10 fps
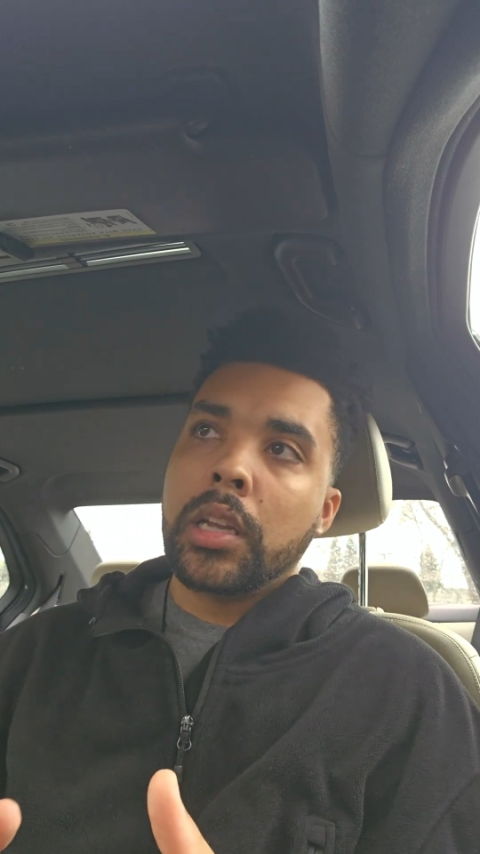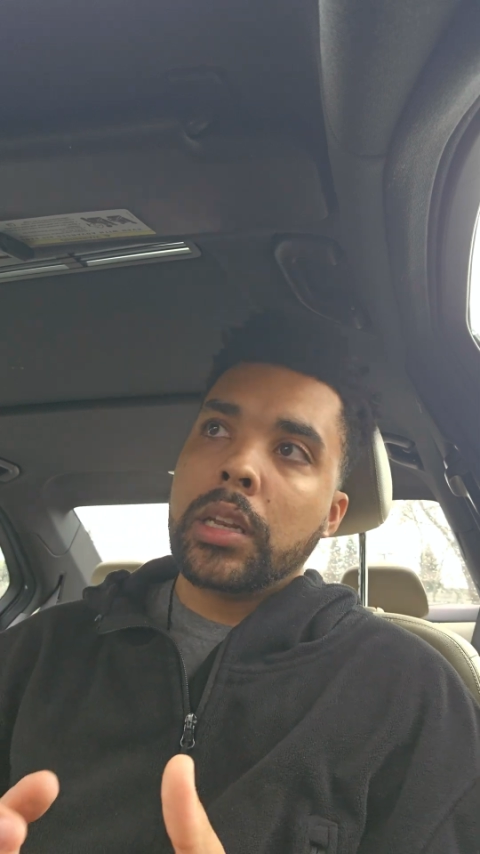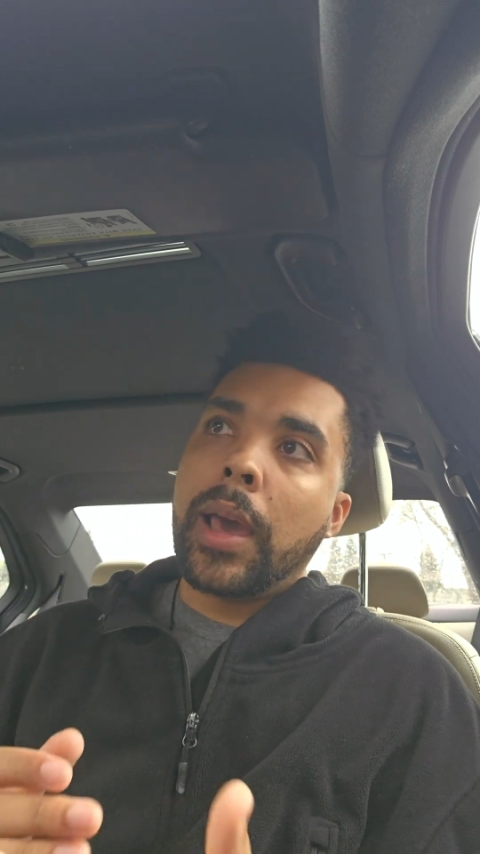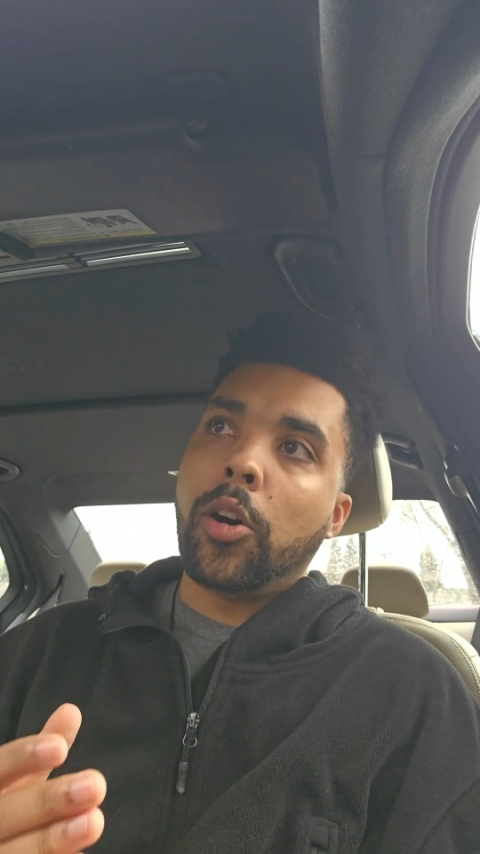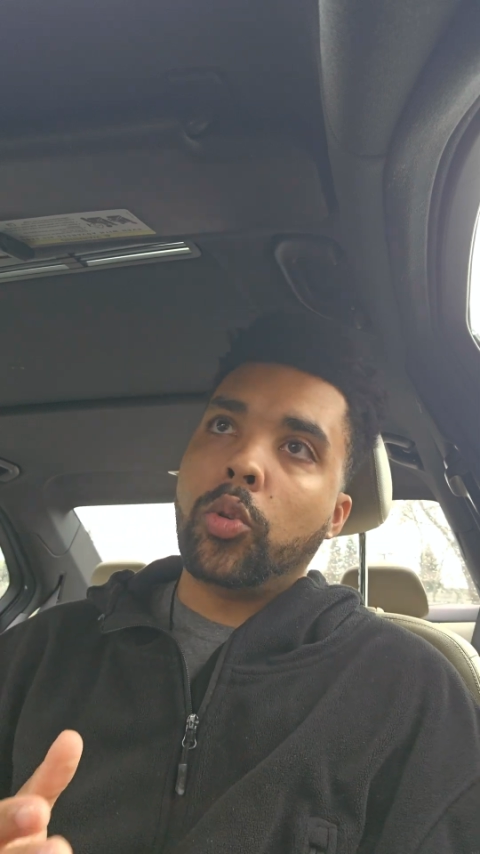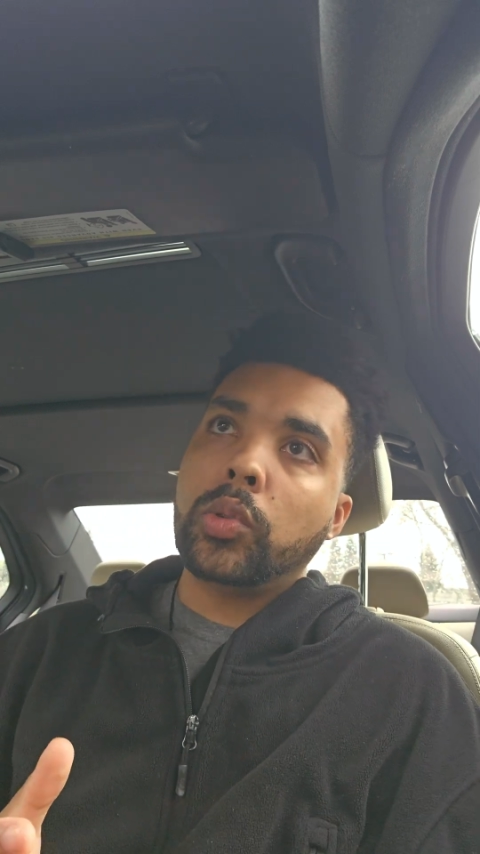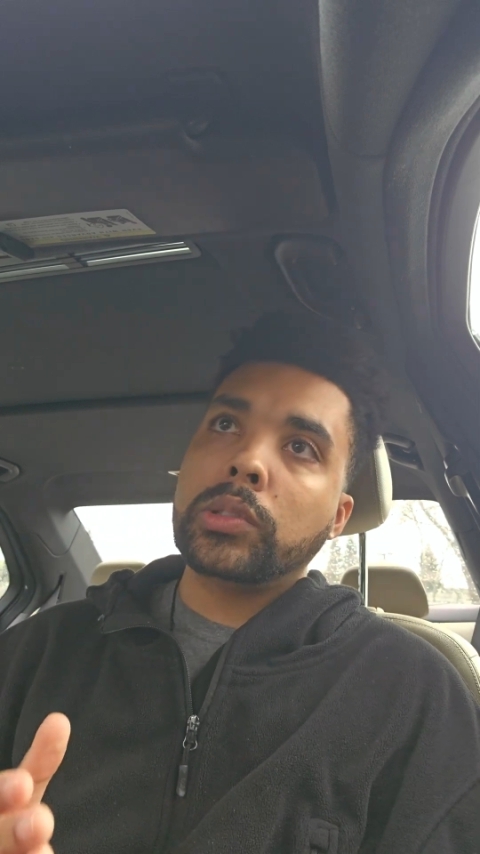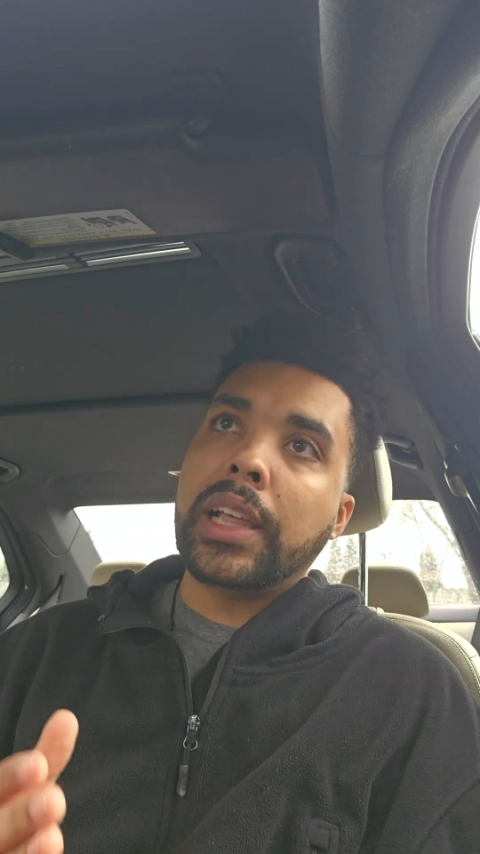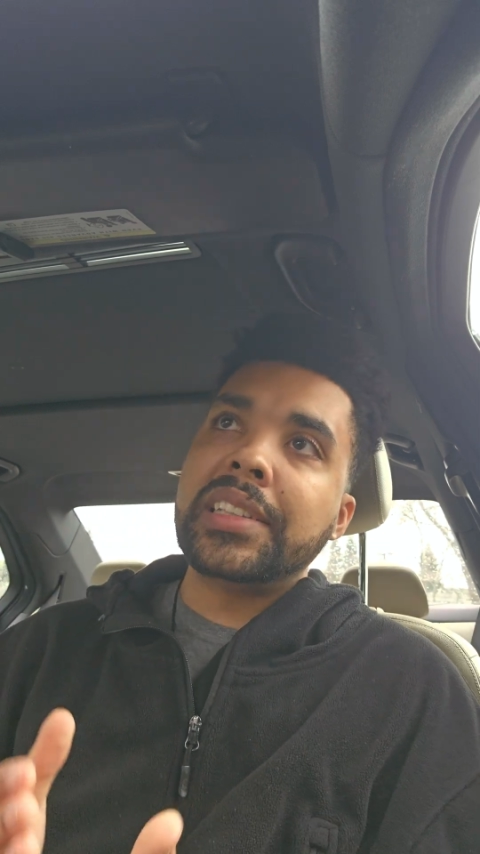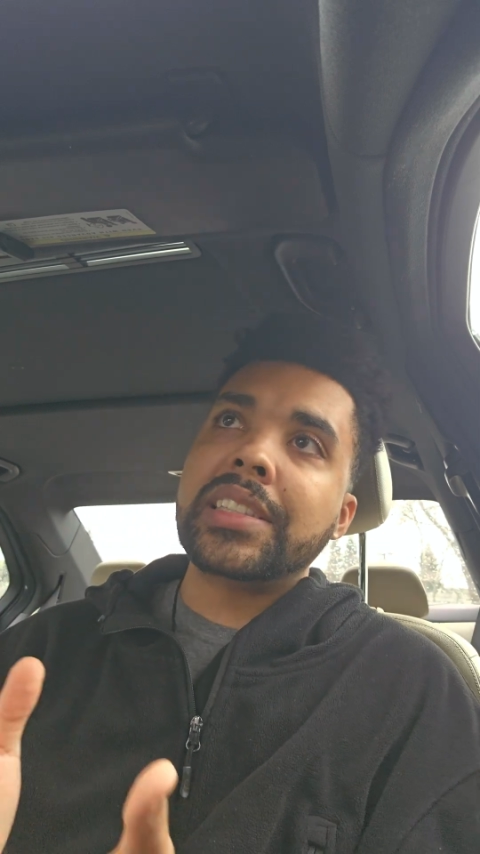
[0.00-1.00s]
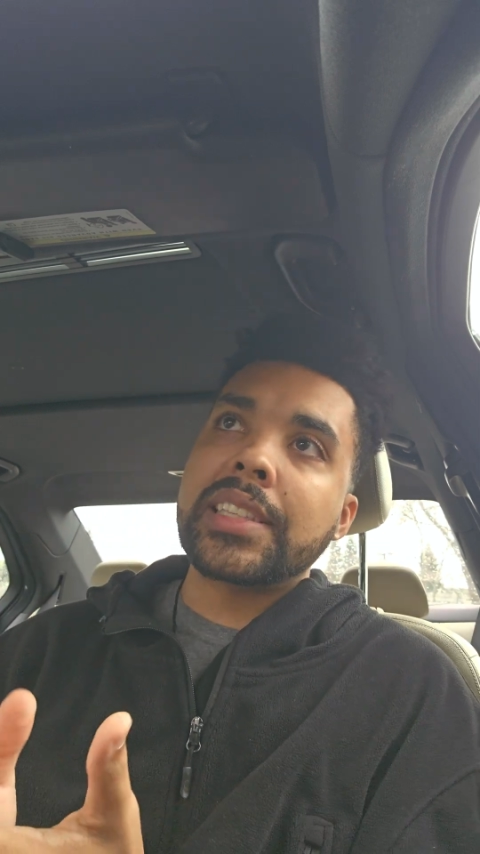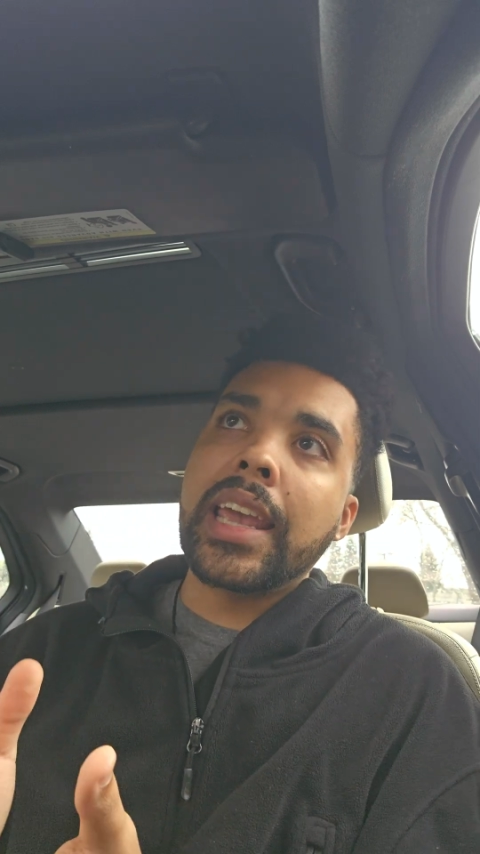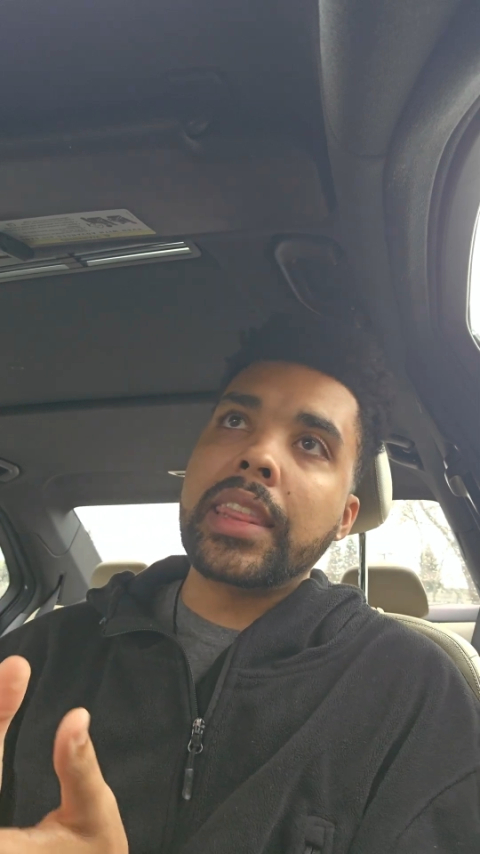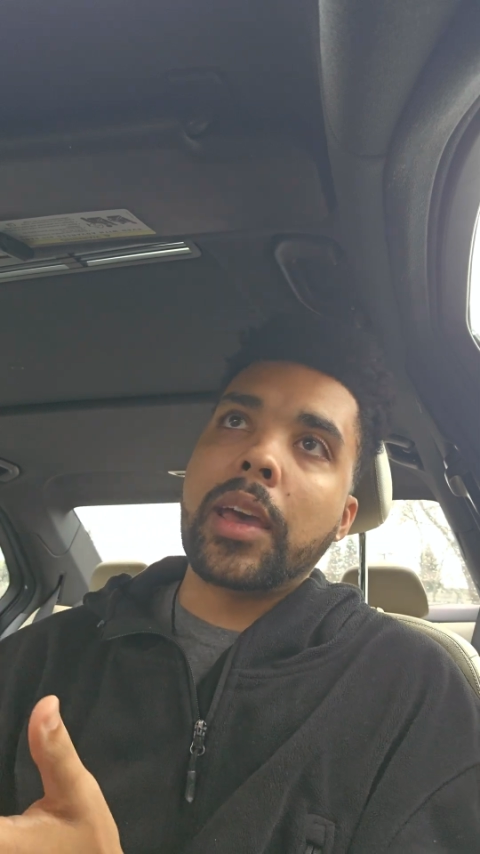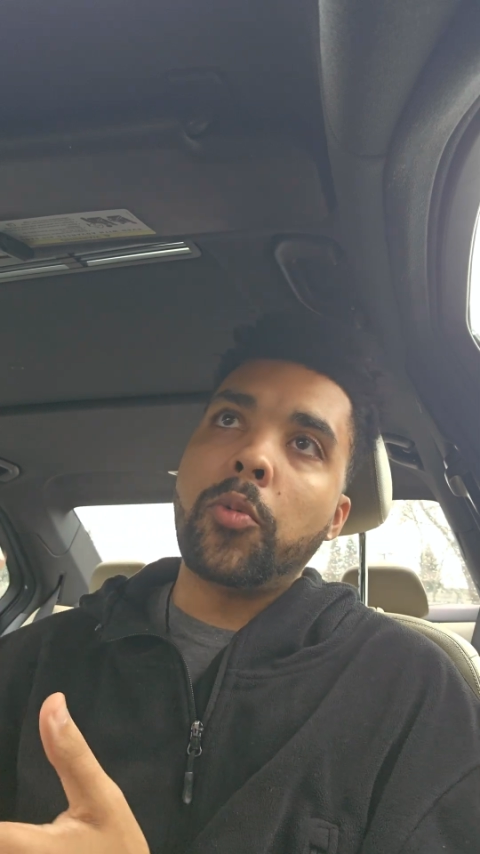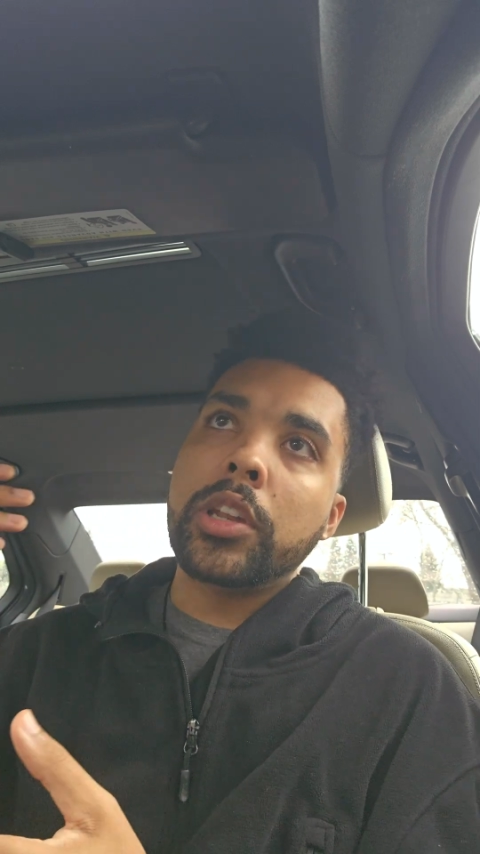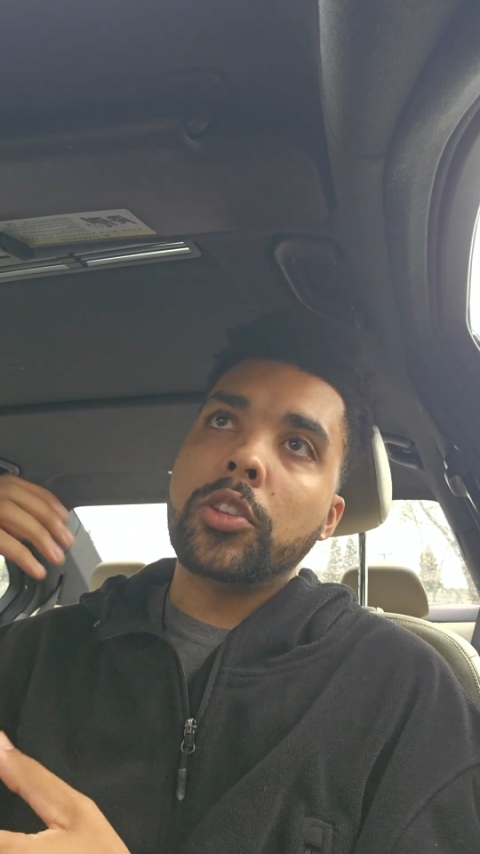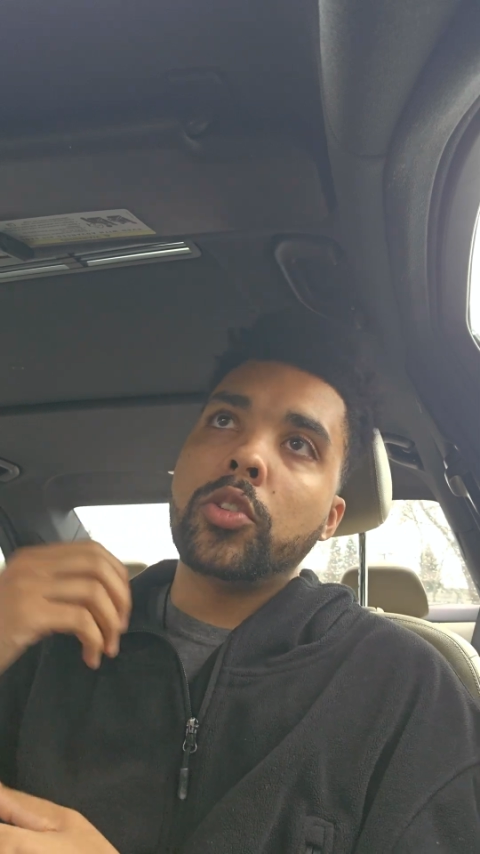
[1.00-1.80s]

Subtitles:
Now, let's say that when